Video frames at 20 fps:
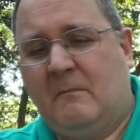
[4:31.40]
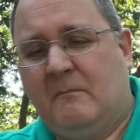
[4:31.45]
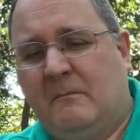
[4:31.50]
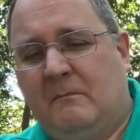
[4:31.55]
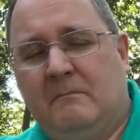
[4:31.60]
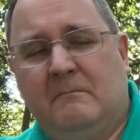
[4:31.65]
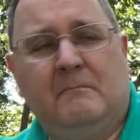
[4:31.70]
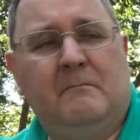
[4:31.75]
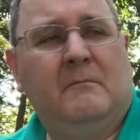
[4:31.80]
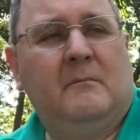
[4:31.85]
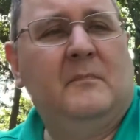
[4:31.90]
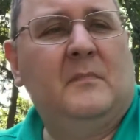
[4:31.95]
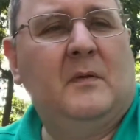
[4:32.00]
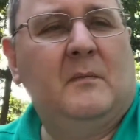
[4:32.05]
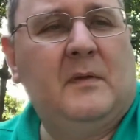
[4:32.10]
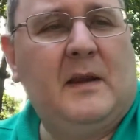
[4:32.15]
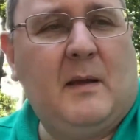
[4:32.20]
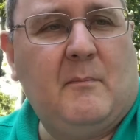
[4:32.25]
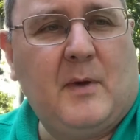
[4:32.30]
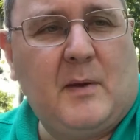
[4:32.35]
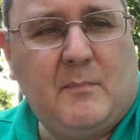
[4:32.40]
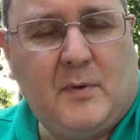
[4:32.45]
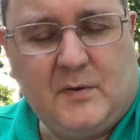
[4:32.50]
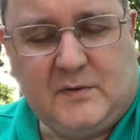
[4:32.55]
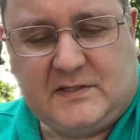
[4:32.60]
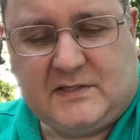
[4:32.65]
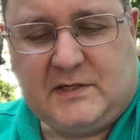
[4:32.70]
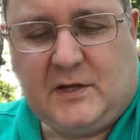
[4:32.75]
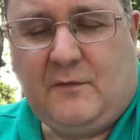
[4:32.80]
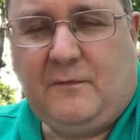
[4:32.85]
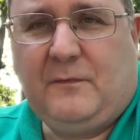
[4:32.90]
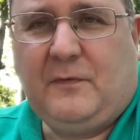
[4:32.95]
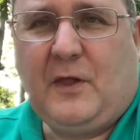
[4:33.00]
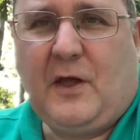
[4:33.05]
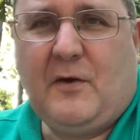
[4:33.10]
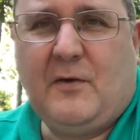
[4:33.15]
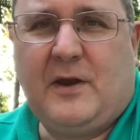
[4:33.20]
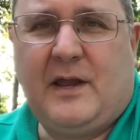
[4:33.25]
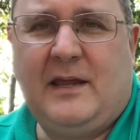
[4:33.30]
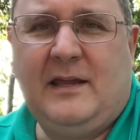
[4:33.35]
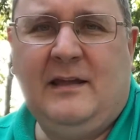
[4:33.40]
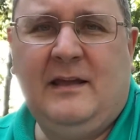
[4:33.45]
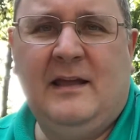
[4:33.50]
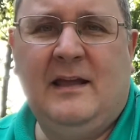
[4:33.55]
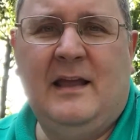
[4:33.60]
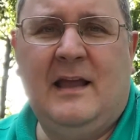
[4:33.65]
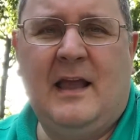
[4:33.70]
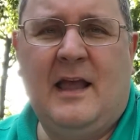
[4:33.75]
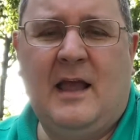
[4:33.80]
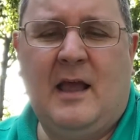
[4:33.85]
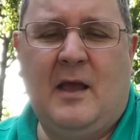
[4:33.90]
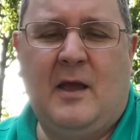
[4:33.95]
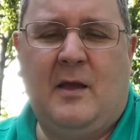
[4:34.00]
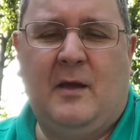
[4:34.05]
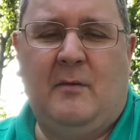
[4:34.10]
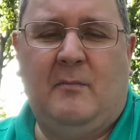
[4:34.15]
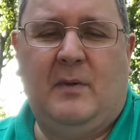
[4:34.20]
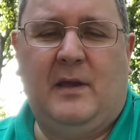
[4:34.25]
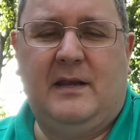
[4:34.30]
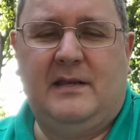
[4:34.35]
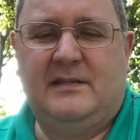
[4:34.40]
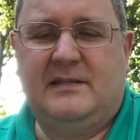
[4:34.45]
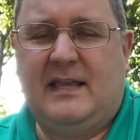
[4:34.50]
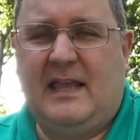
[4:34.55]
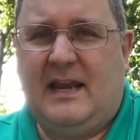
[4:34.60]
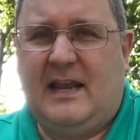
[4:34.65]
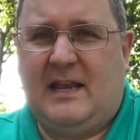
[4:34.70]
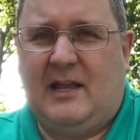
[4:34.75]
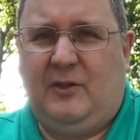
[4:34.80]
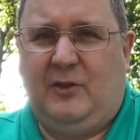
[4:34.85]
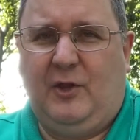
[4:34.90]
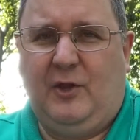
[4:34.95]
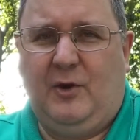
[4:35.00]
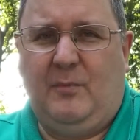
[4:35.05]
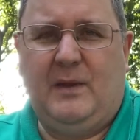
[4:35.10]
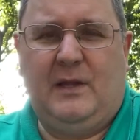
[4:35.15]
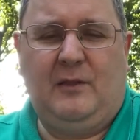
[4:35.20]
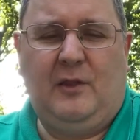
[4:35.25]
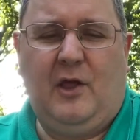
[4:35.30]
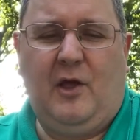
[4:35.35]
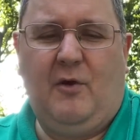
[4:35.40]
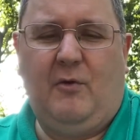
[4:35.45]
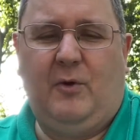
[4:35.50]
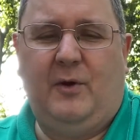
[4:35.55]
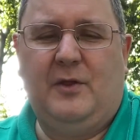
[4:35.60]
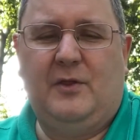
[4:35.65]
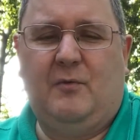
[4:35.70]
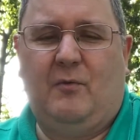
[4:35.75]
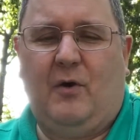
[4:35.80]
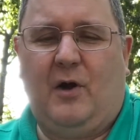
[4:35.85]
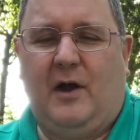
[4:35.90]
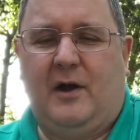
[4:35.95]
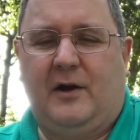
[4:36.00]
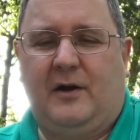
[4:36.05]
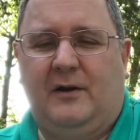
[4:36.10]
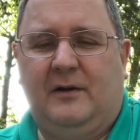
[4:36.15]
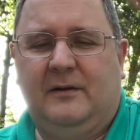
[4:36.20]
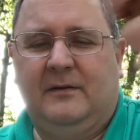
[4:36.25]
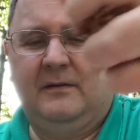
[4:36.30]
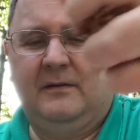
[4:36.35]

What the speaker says: Now my boat's still floating, but it's getting a little bit lower in the water.